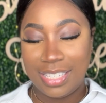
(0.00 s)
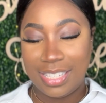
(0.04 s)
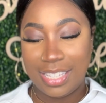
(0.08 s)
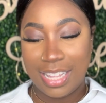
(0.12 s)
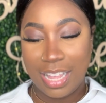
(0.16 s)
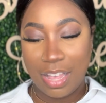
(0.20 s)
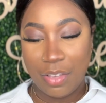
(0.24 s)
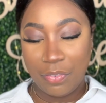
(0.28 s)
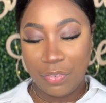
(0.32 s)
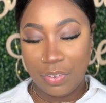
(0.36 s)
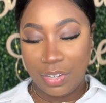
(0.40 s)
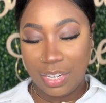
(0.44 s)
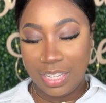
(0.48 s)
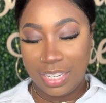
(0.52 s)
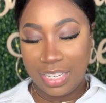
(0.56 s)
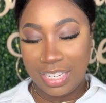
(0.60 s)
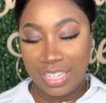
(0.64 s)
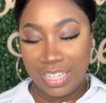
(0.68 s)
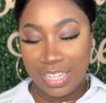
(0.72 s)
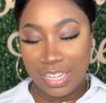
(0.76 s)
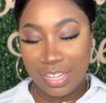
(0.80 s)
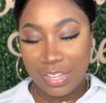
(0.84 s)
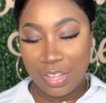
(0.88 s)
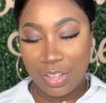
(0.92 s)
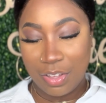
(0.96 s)

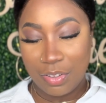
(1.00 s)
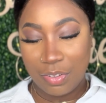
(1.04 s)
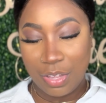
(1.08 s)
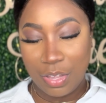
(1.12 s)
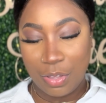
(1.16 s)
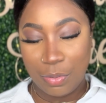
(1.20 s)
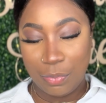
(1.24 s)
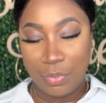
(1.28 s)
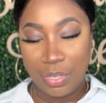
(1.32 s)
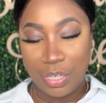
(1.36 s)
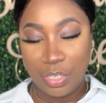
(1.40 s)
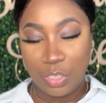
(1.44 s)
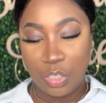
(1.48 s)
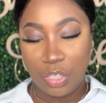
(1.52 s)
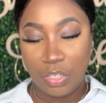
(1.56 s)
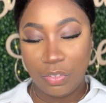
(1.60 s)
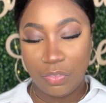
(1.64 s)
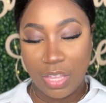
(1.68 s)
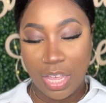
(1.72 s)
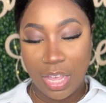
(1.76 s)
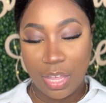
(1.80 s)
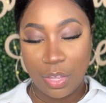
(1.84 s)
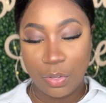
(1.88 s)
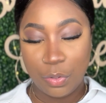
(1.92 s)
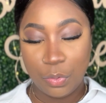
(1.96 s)
definitely gonna help me achieve
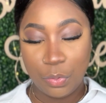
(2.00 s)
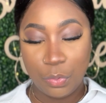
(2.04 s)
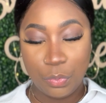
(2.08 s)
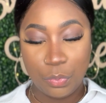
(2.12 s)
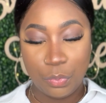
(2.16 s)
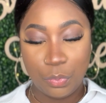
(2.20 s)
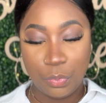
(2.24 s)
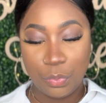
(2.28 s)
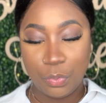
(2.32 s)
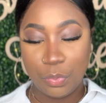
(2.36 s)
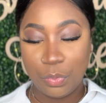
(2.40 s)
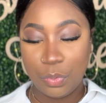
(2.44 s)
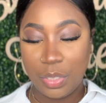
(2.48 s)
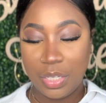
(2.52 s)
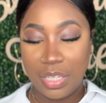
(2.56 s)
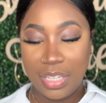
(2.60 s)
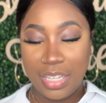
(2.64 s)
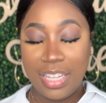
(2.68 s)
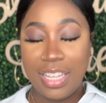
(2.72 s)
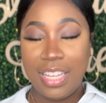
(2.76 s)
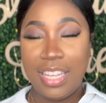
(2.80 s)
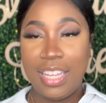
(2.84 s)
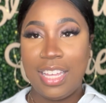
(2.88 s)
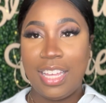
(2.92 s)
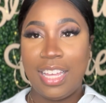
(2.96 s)
that. Ooh,
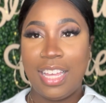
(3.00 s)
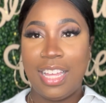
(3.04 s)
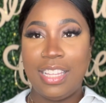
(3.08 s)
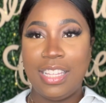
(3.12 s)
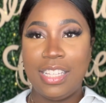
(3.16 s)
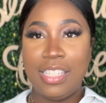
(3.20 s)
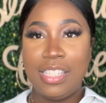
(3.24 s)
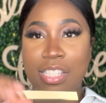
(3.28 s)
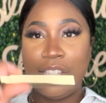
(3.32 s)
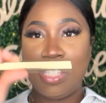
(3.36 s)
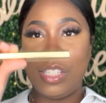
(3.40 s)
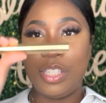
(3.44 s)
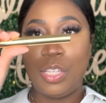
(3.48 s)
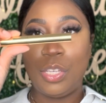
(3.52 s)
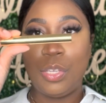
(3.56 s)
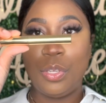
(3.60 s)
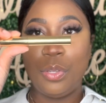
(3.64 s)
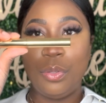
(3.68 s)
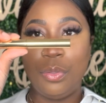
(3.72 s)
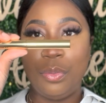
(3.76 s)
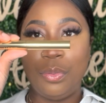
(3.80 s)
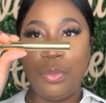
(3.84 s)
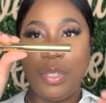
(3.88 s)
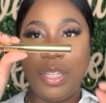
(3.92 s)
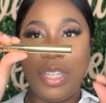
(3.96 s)
and this is
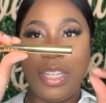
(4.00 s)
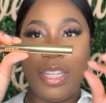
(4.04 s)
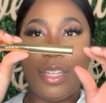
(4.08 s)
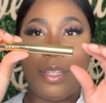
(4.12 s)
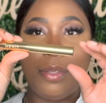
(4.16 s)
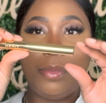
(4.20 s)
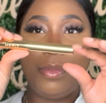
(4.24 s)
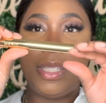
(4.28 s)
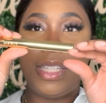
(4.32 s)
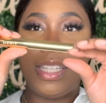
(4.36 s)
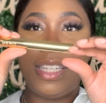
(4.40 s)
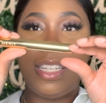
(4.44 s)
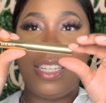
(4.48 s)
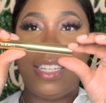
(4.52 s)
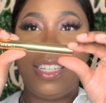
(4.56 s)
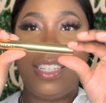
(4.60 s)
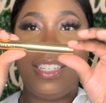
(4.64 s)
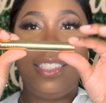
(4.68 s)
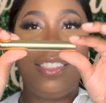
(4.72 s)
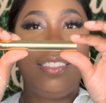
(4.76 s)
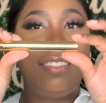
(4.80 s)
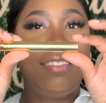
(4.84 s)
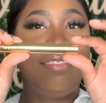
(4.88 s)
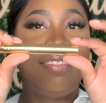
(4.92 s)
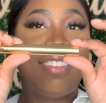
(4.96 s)
cute. It comes
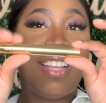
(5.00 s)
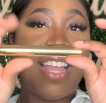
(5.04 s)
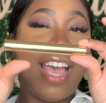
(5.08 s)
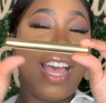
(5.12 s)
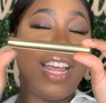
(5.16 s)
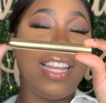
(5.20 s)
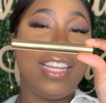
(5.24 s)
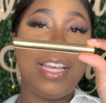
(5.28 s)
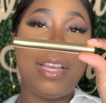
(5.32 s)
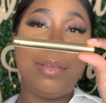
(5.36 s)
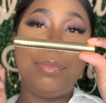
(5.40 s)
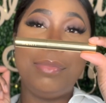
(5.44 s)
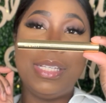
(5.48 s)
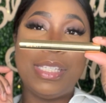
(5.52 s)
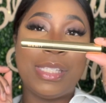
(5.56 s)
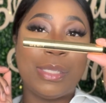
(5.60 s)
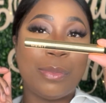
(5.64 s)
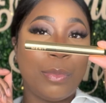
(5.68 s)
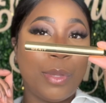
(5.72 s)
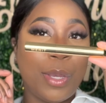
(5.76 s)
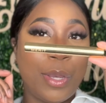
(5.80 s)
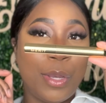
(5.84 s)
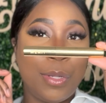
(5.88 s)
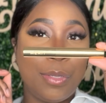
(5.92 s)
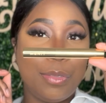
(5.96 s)
in, I love me
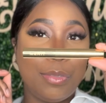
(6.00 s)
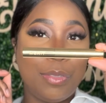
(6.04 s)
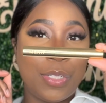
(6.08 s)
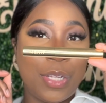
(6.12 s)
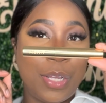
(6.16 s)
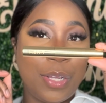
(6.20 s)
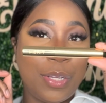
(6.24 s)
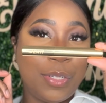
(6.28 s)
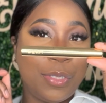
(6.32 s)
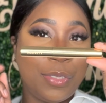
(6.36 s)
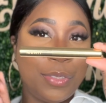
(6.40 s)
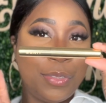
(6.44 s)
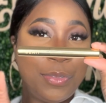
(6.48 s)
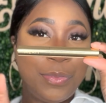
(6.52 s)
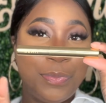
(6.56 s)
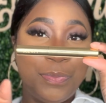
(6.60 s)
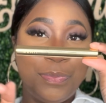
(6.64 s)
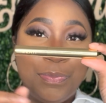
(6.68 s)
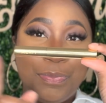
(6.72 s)
some gold, y'all.